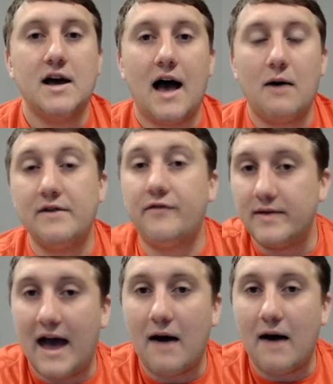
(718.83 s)
I wouldn't
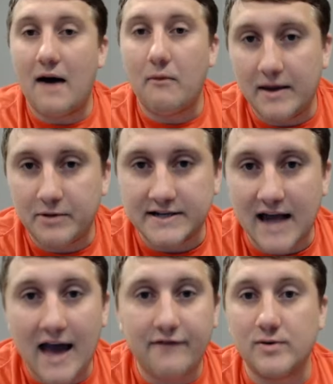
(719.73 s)
view it that way, because
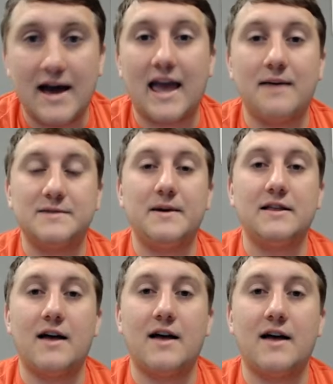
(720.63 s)
I view that game as
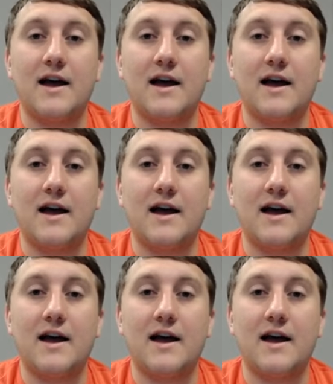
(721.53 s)
being like,